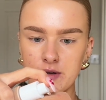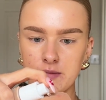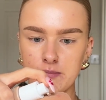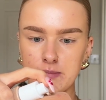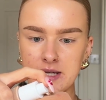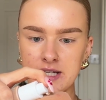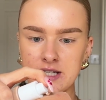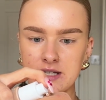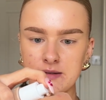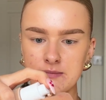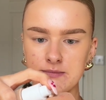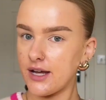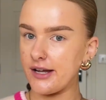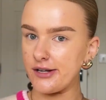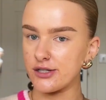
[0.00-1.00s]
medium
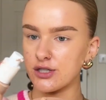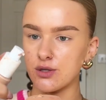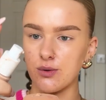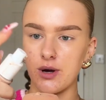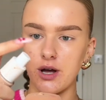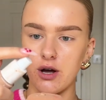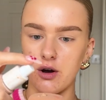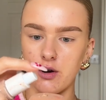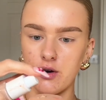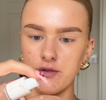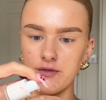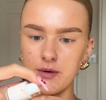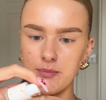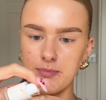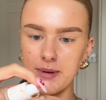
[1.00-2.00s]
and a squirt of
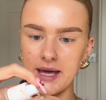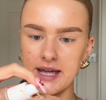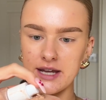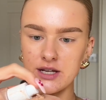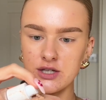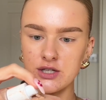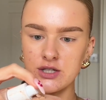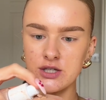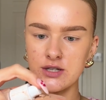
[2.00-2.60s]
beige.